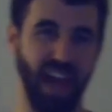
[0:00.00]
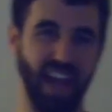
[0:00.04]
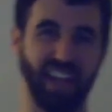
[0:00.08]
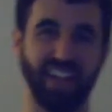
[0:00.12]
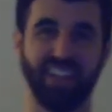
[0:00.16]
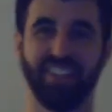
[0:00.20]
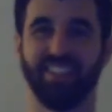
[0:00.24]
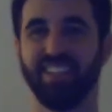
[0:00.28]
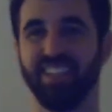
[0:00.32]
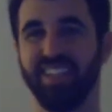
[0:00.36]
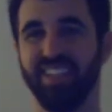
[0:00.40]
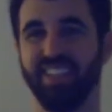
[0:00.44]

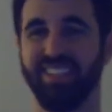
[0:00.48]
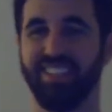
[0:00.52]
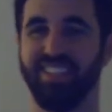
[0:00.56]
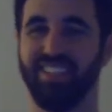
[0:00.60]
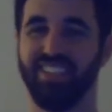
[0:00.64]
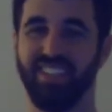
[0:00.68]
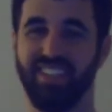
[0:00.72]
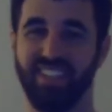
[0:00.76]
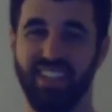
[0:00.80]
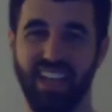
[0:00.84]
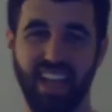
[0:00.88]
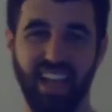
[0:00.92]
it's going to
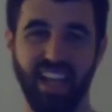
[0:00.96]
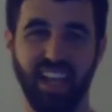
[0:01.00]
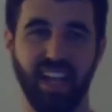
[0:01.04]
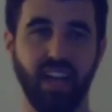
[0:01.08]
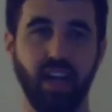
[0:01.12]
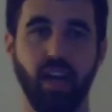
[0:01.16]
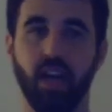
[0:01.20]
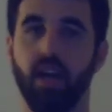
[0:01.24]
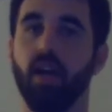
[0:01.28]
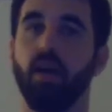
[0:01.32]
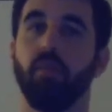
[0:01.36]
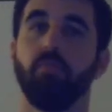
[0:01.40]
sting,
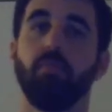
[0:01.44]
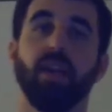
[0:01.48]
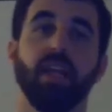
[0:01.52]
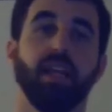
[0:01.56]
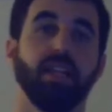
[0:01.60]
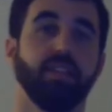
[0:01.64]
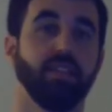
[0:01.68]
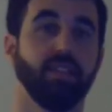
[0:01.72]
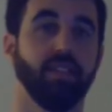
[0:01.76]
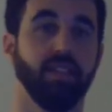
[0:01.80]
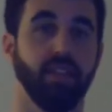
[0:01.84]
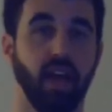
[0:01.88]
but
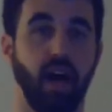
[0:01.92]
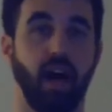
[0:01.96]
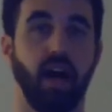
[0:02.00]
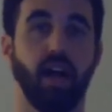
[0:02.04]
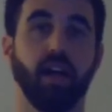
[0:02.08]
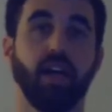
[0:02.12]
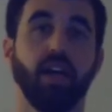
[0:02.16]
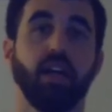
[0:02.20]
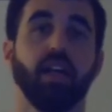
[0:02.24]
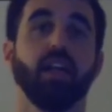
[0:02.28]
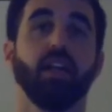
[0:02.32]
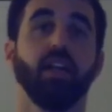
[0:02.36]
it's not
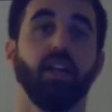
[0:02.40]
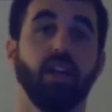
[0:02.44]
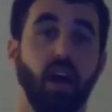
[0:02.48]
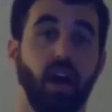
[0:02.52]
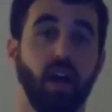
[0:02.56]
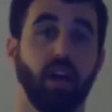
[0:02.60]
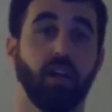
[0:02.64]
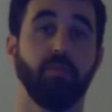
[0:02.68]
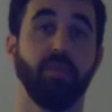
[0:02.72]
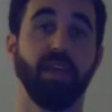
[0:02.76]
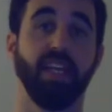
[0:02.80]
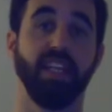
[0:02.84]
going to
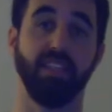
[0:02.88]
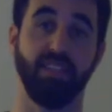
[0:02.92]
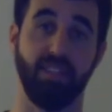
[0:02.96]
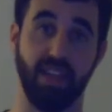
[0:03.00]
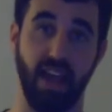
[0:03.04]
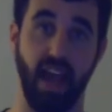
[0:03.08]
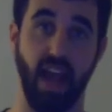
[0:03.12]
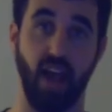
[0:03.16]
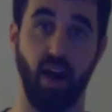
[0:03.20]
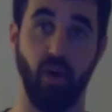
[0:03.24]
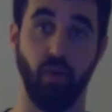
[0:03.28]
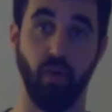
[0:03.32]
knock me
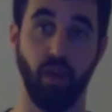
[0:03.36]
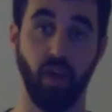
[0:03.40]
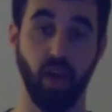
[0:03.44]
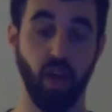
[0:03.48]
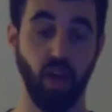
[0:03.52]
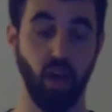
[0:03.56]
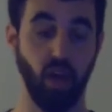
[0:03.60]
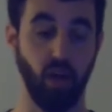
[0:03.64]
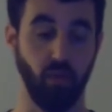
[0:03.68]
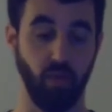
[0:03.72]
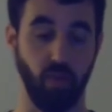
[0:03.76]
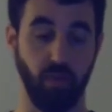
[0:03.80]
down.
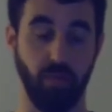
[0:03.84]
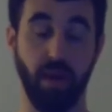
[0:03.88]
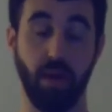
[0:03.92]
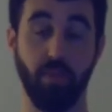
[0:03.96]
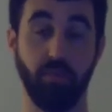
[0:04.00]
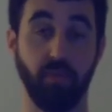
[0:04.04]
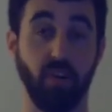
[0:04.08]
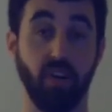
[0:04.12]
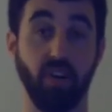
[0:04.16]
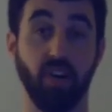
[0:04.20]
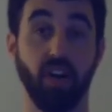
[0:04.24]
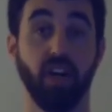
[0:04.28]

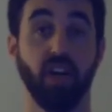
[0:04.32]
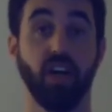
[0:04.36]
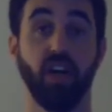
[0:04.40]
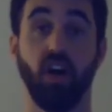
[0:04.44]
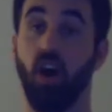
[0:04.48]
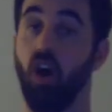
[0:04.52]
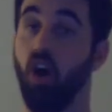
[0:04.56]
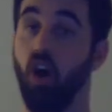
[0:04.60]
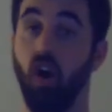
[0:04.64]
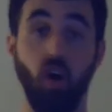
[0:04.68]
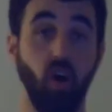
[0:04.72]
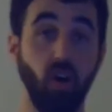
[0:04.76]
Remember,
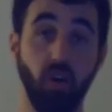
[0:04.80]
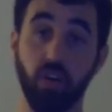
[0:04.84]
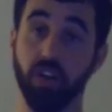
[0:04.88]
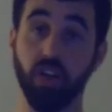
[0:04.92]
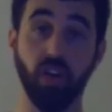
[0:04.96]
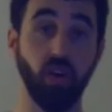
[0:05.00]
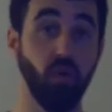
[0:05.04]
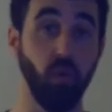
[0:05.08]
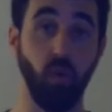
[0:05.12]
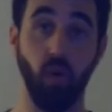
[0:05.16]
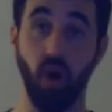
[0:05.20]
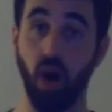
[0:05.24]
all
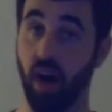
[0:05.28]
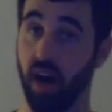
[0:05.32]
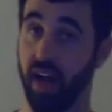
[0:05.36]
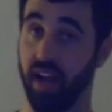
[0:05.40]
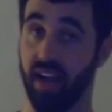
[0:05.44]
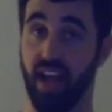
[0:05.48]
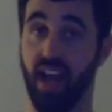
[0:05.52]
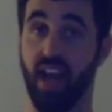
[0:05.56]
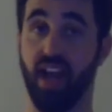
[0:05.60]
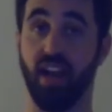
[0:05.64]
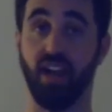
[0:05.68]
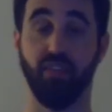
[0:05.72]
you want
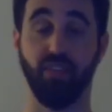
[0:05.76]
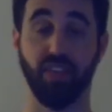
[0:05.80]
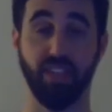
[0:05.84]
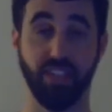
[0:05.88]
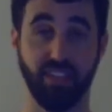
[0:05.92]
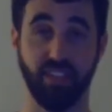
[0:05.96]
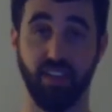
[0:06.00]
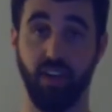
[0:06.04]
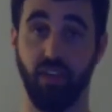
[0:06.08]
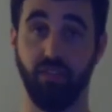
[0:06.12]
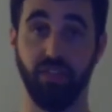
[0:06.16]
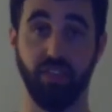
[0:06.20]
out of a
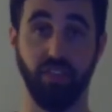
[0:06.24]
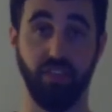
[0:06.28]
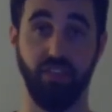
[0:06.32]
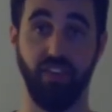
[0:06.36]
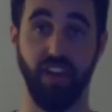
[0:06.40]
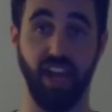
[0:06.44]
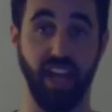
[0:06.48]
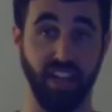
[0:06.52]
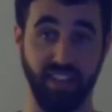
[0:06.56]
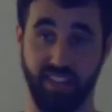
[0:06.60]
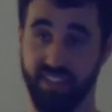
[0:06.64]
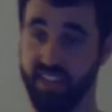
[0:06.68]

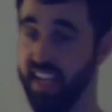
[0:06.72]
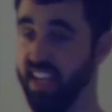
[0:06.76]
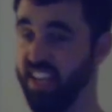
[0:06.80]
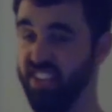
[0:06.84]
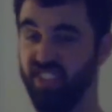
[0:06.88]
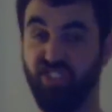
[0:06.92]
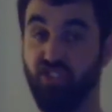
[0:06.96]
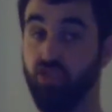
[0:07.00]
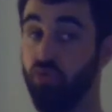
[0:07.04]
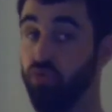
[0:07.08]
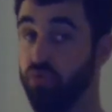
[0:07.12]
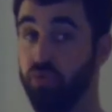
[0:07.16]
self-defense is
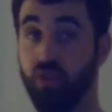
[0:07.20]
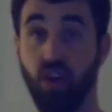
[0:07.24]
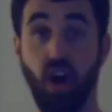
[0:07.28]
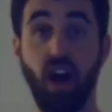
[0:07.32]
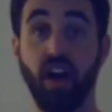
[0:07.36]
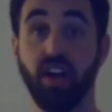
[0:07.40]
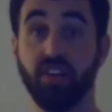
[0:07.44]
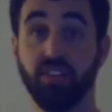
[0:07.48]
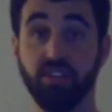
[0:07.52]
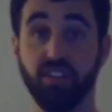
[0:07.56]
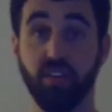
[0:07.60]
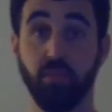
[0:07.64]
to
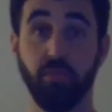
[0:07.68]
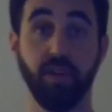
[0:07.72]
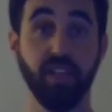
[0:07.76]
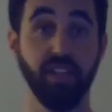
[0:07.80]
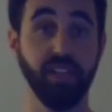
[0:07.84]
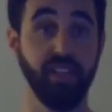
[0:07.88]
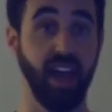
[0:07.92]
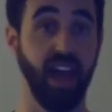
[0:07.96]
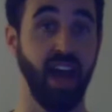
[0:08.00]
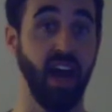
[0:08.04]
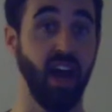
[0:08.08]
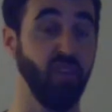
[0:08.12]
knock someone
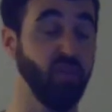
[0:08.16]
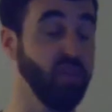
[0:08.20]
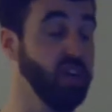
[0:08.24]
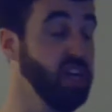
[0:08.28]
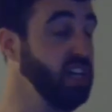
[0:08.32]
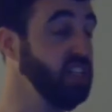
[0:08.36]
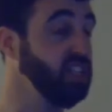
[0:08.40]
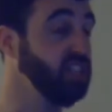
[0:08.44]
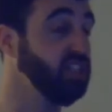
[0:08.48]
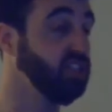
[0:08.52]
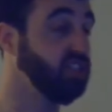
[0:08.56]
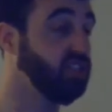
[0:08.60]
down
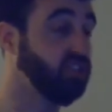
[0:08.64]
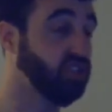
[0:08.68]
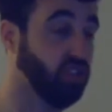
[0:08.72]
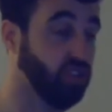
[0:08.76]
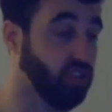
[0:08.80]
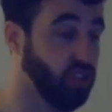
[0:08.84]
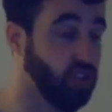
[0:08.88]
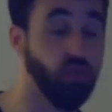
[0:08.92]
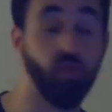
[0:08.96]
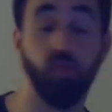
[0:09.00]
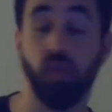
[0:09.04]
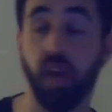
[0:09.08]
so
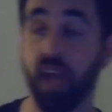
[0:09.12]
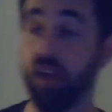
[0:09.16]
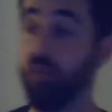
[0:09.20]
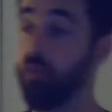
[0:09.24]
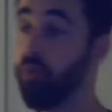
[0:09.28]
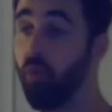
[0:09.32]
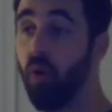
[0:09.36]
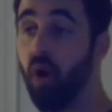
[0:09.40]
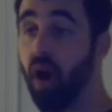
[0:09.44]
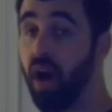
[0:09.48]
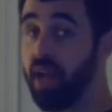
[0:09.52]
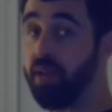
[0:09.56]
you can
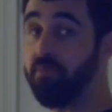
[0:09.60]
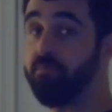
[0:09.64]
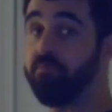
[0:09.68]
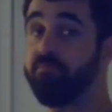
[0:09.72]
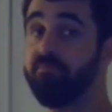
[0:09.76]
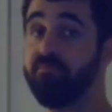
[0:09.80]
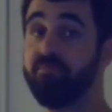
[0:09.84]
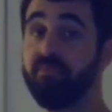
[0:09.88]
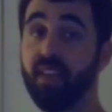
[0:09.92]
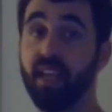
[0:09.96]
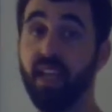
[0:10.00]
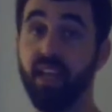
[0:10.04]
run.
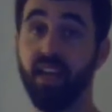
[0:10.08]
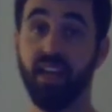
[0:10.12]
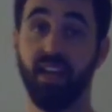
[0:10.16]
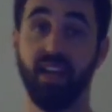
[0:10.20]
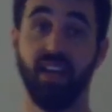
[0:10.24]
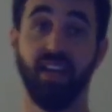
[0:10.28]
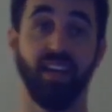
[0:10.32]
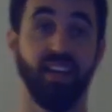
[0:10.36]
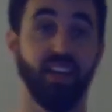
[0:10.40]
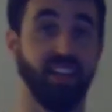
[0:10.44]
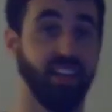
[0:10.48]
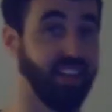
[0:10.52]

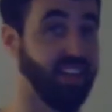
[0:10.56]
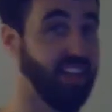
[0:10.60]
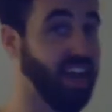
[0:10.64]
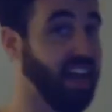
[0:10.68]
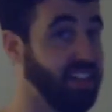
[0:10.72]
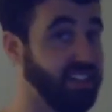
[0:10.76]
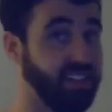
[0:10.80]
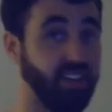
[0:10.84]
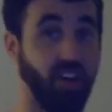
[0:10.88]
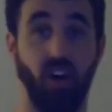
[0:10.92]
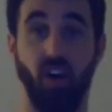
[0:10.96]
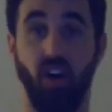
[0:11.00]

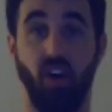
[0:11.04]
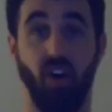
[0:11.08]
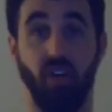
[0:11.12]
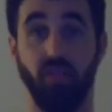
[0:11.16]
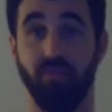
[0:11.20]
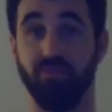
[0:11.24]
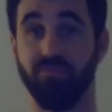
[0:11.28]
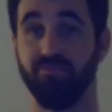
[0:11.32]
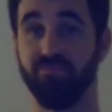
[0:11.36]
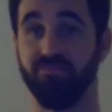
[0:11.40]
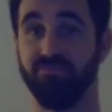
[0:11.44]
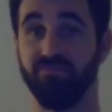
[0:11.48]
That's all.
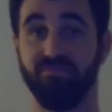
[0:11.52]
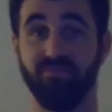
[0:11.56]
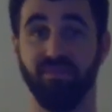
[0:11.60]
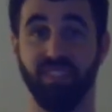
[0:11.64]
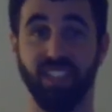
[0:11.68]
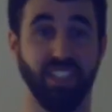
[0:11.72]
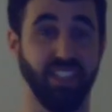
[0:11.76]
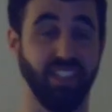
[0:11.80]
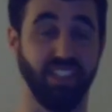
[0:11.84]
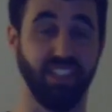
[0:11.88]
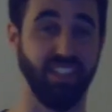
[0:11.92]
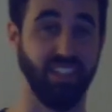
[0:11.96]

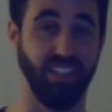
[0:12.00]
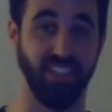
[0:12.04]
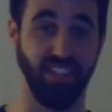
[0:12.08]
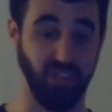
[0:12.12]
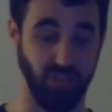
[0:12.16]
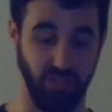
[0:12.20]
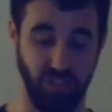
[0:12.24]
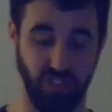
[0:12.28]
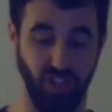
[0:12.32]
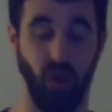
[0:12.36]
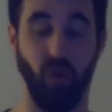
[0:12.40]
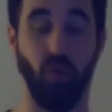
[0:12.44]
You
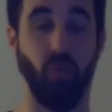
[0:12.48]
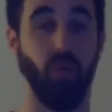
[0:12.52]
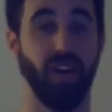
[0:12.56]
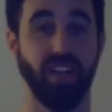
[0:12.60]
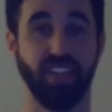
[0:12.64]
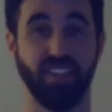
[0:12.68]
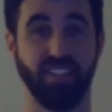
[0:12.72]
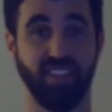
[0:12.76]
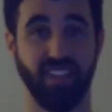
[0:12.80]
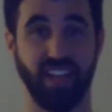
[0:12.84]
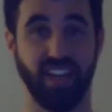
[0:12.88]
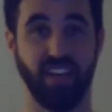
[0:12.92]
don't want to
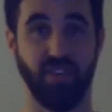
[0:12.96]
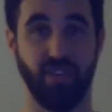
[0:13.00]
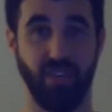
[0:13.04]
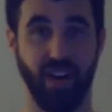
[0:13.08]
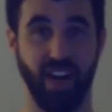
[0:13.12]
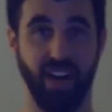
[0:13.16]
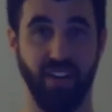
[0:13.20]
stick around.